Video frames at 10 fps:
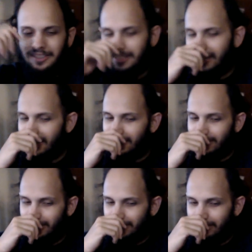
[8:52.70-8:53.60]
and the
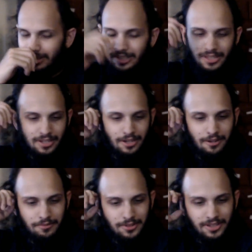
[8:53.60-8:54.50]
angle and everything
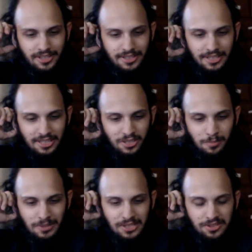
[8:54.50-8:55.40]
of the
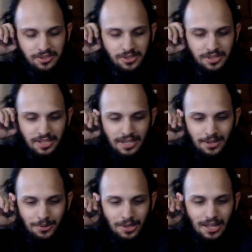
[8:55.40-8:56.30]
earpieces on the
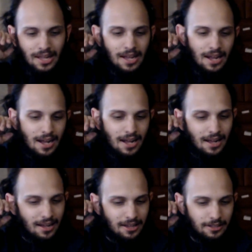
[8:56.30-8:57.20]
cowl.
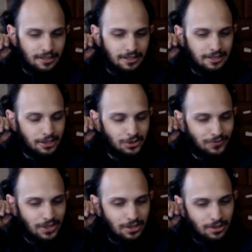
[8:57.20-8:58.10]
It does
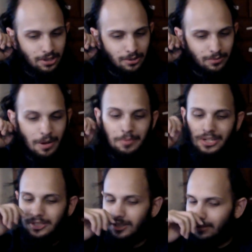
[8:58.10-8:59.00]
feel a little
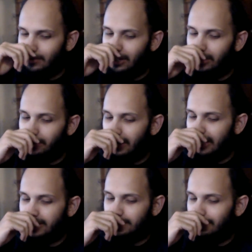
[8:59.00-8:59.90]
reminiscent of Wally
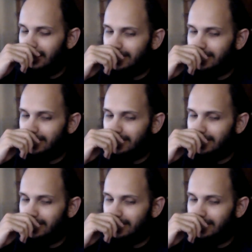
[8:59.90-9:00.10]
West, but